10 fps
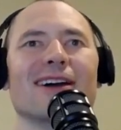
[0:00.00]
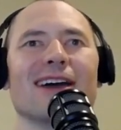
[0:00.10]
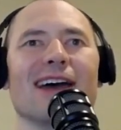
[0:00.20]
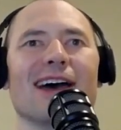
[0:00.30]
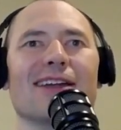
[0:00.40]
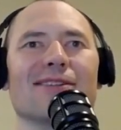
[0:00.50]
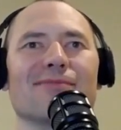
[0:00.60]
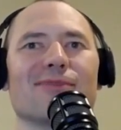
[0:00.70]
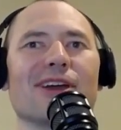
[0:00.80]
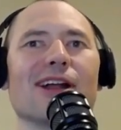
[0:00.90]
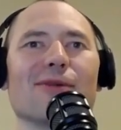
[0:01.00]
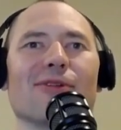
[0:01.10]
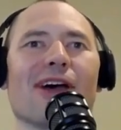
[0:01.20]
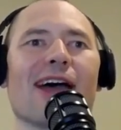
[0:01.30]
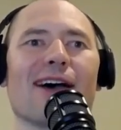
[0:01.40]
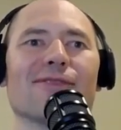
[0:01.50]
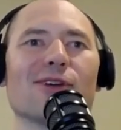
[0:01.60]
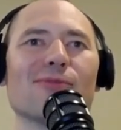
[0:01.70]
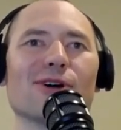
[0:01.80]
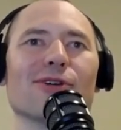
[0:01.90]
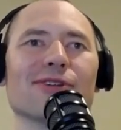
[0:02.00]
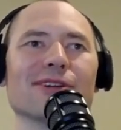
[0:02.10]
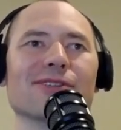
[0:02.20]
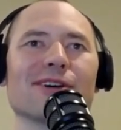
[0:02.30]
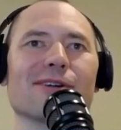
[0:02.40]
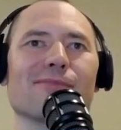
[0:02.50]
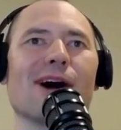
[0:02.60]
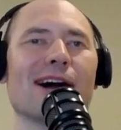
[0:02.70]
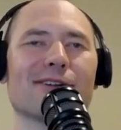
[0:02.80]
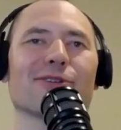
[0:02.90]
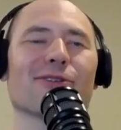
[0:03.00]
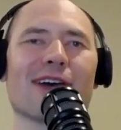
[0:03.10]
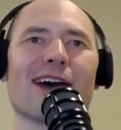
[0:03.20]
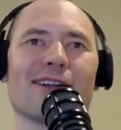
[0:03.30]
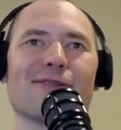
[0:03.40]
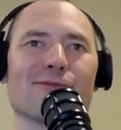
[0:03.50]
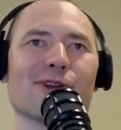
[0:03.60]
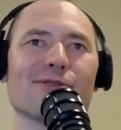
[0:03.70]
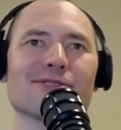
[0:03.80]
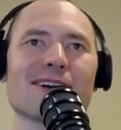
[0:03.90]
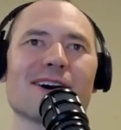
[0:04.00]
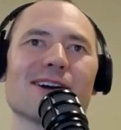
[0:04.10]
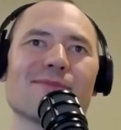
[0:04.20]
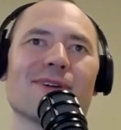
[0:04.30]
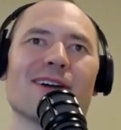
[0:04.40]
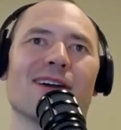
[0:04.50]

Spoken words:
And being able to have the ability to monitor that in real time.